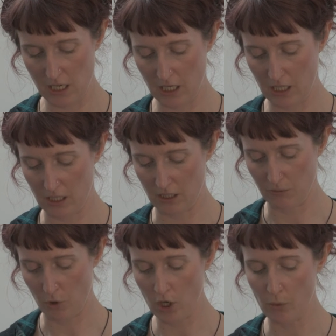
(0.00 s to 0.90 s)

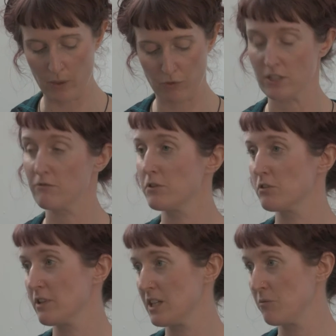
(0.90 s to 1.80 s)
in Holloway Prison for
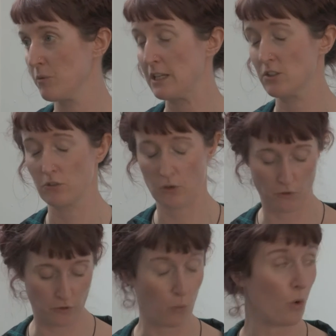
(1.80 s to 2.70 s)
the remainder
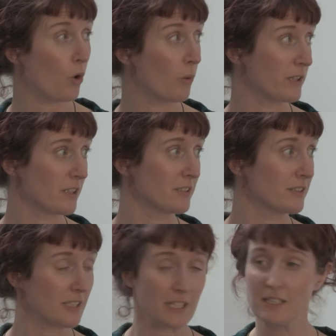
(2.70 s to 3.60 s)
of the war
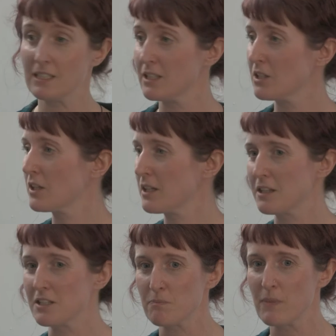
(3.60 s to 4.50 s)
because he didn't like
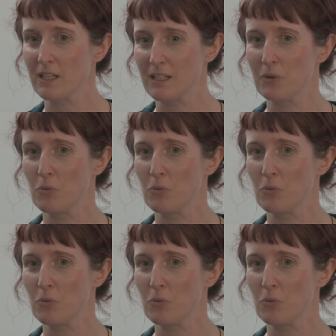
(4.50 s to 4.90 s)
this meddling